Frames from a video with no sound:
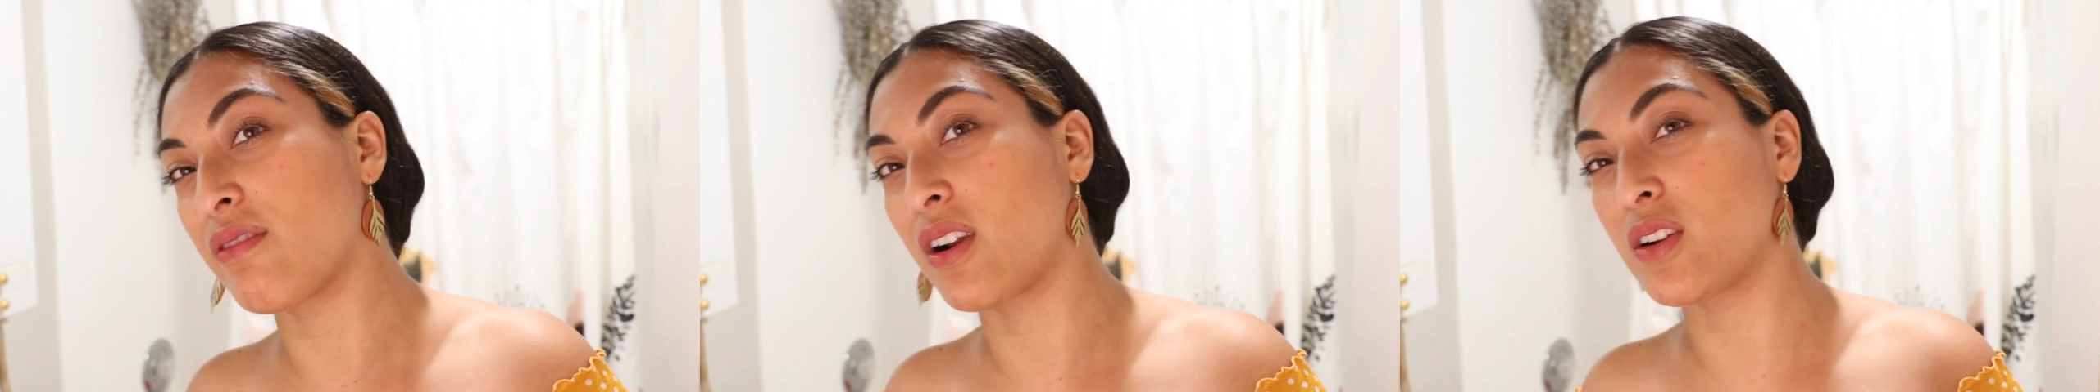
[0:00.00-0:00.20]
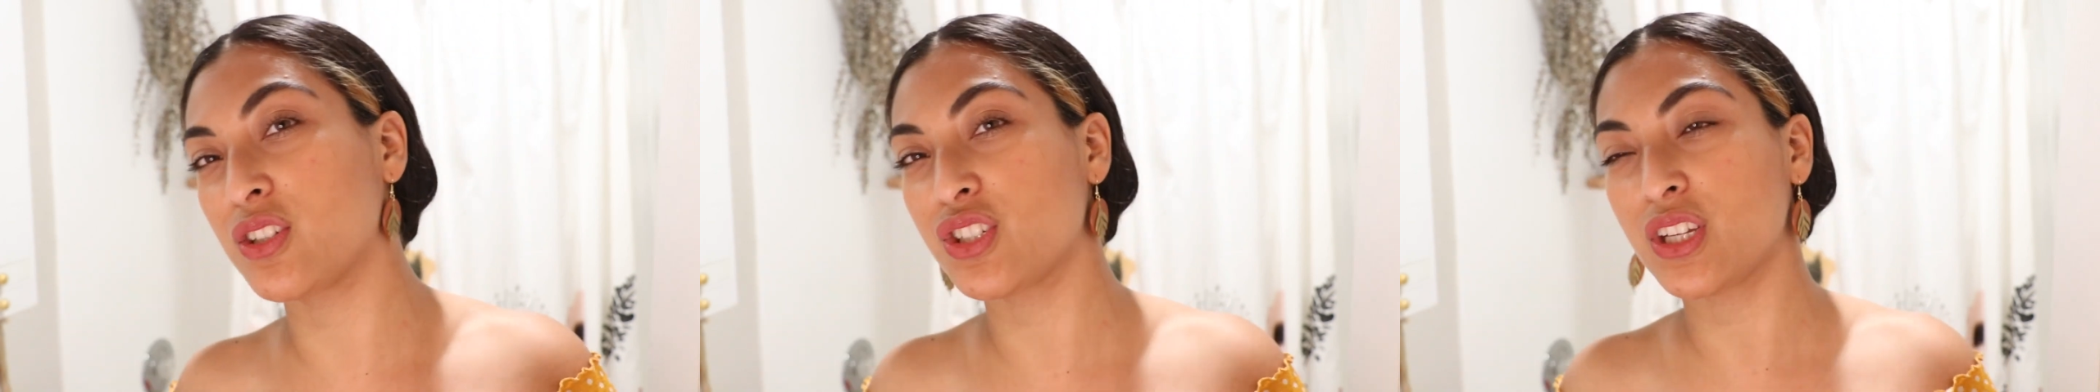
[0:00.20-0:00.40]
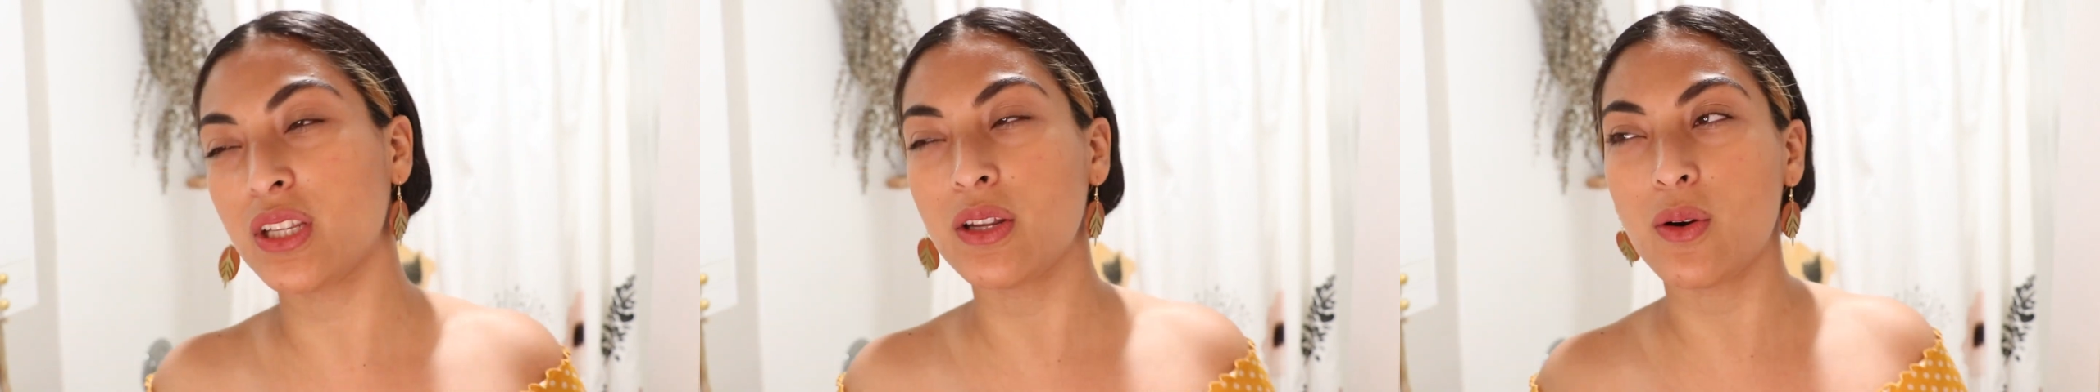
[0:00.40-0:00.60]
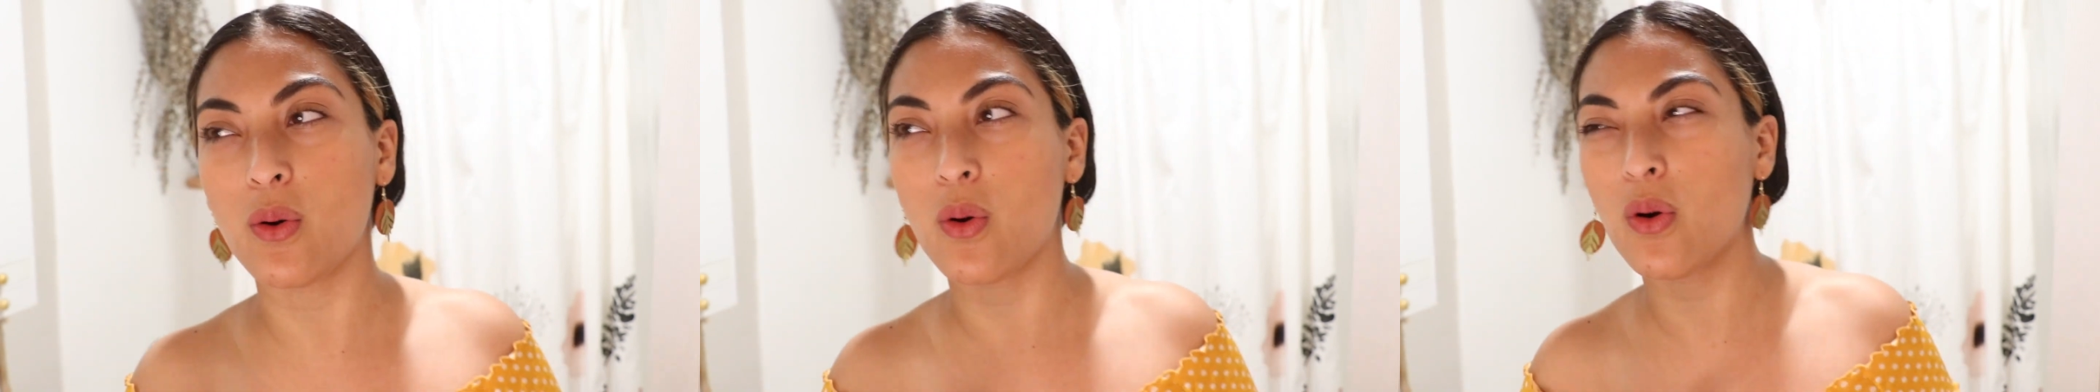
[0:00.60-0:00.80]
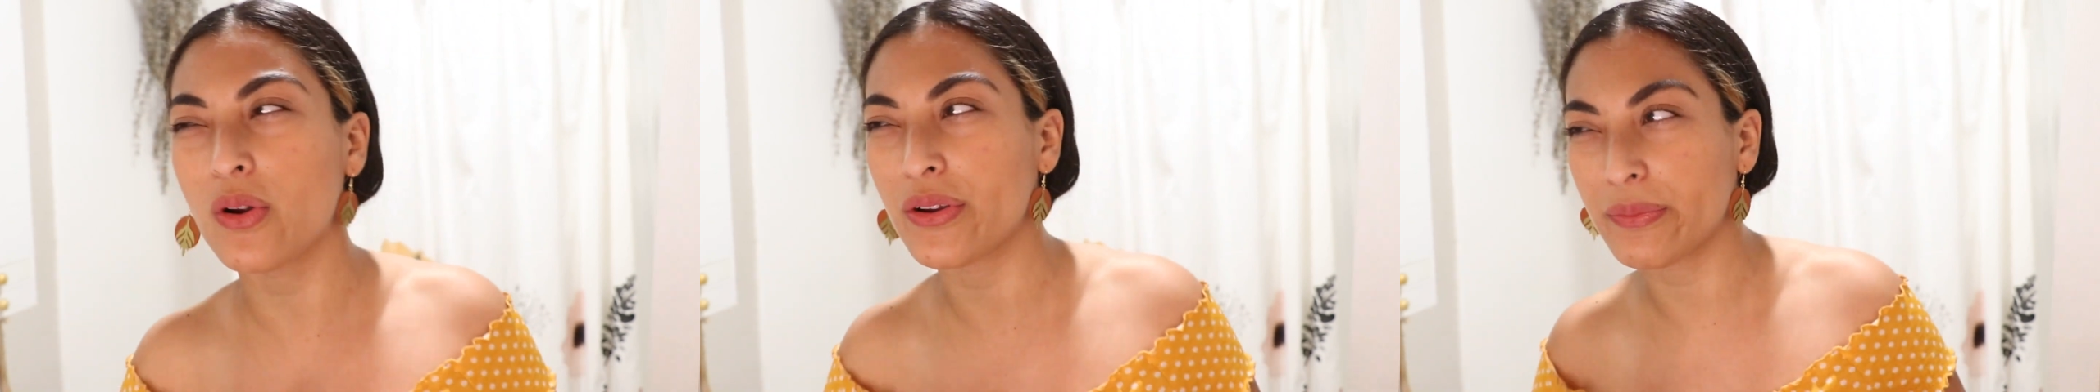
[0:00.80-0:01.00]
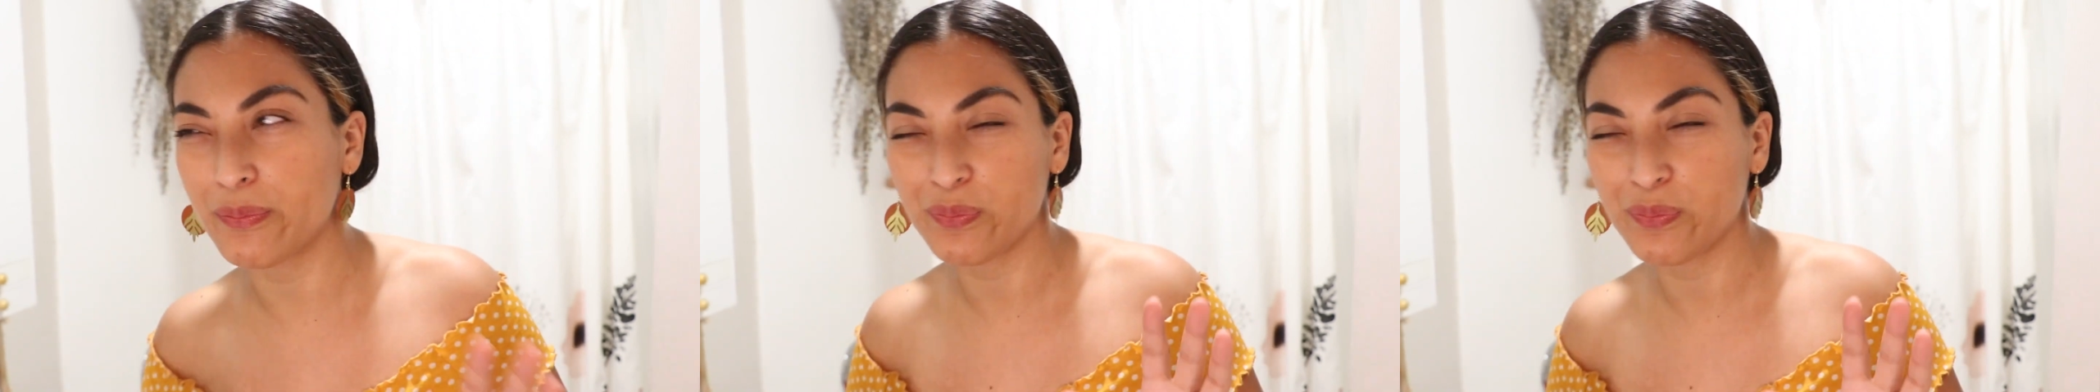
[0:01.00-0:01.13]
version, or